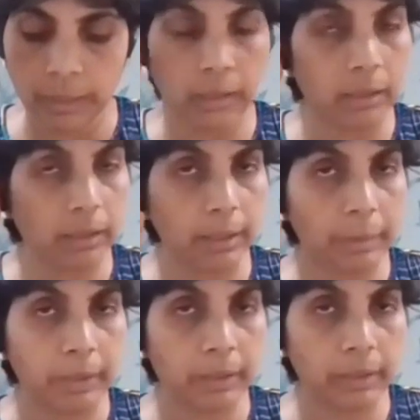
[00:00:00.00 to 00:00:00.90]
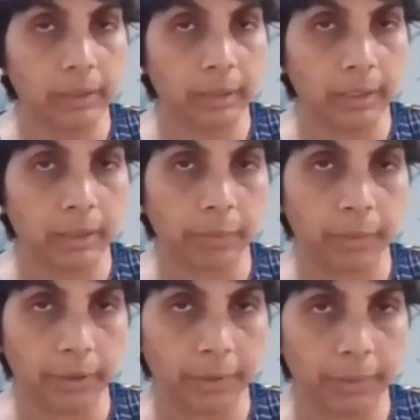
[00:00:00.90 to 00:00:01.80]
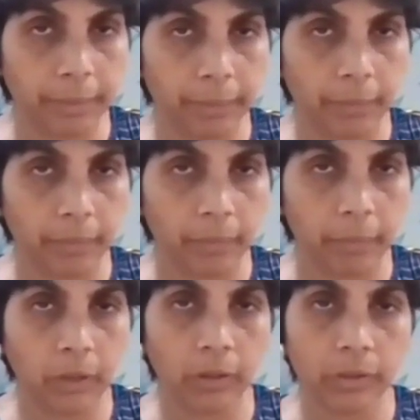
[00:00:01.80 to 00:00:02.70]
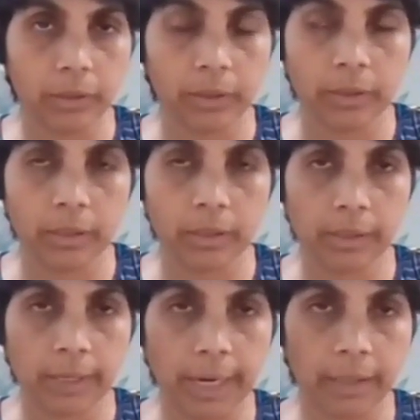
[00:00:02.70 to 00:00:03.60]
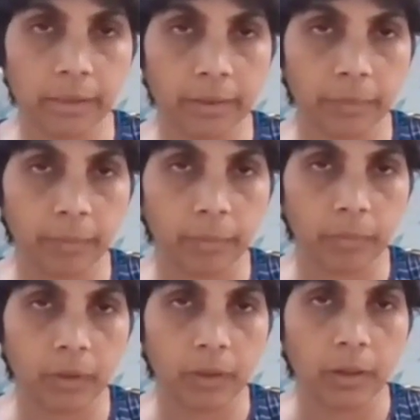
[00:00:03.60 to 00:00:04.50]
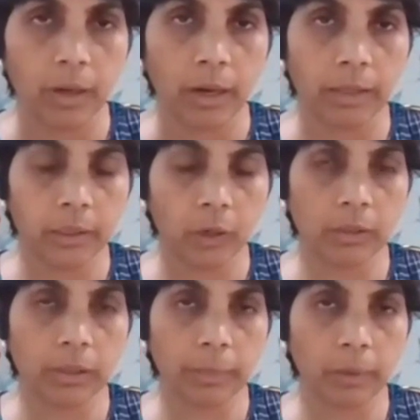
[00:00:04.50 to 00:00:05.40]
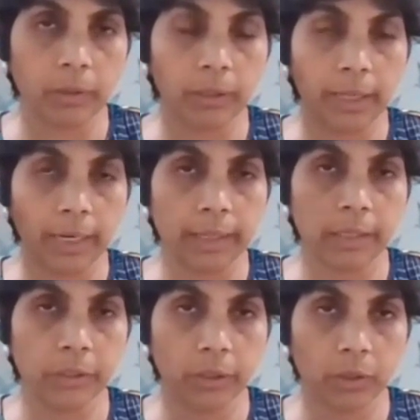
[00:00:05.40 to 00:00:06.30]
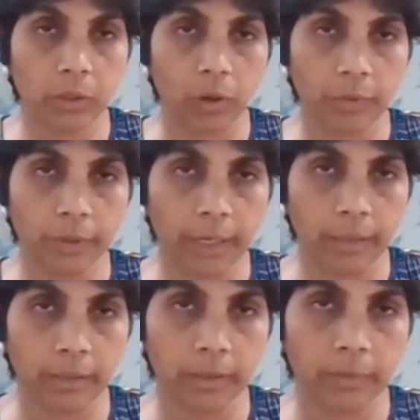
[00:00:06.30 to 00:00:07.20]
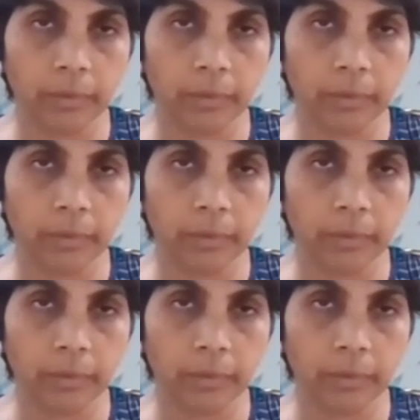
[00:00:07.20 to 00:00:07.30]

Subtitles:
But it is represented as a bird because there is a head. And it talks about the direction of the head.